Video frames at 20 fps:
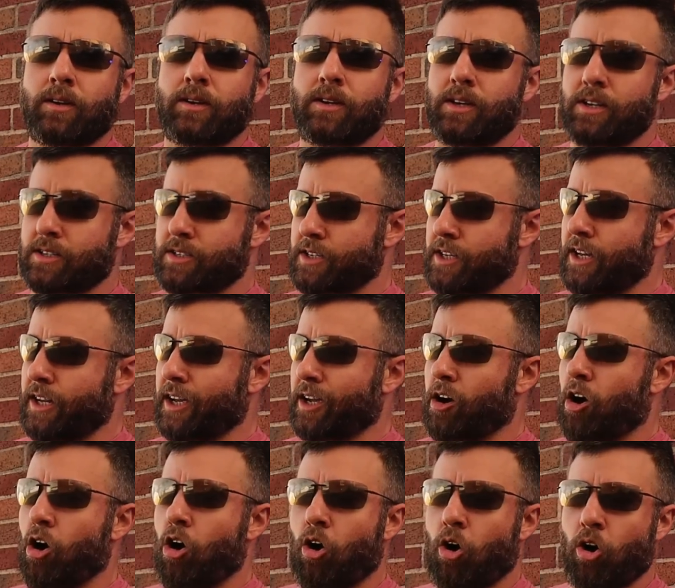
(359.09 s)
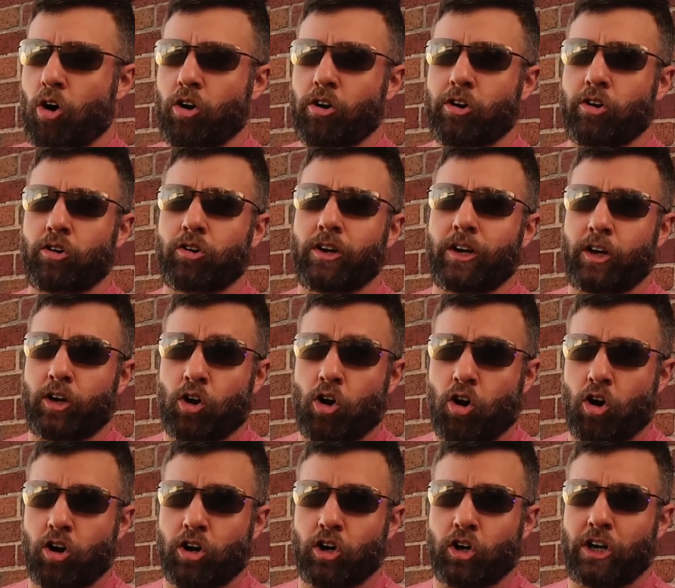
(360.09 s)
it's getting harder and
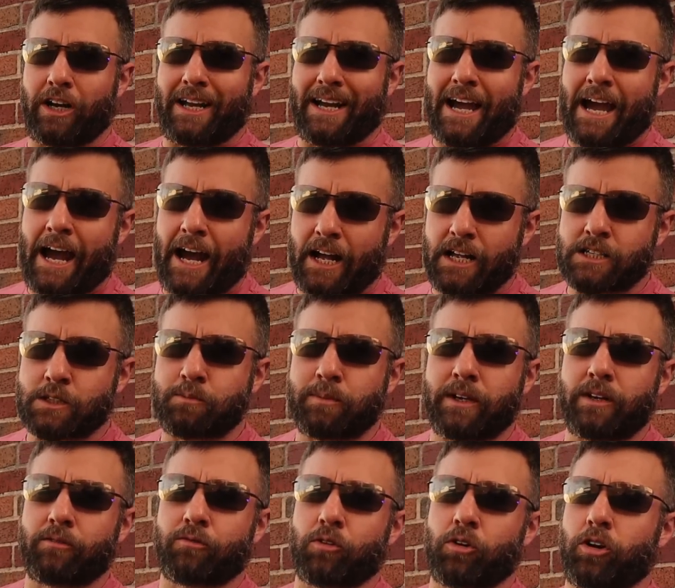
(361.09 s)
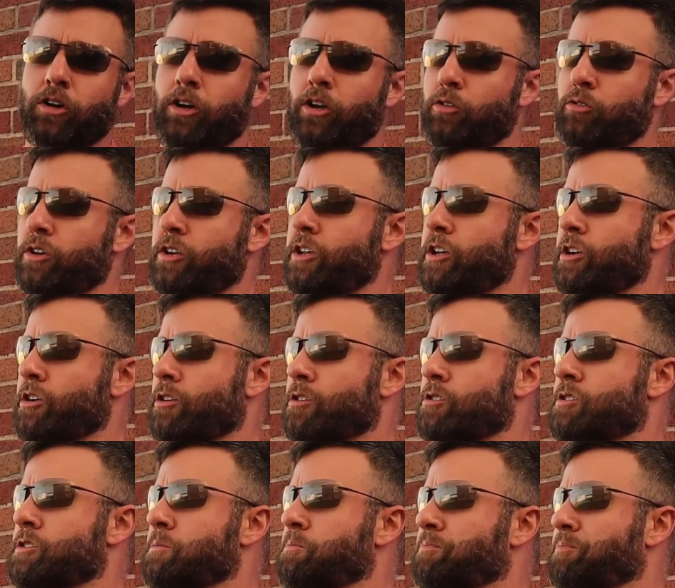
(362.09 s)
harder, and it has been for 100
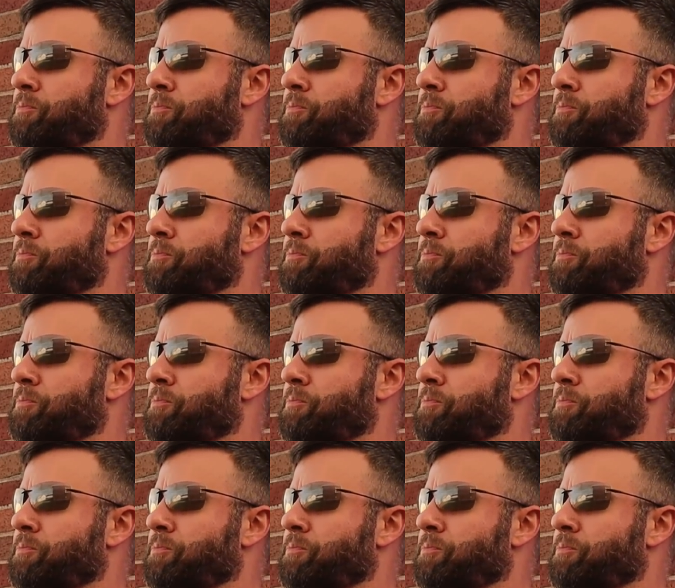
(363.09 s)
years.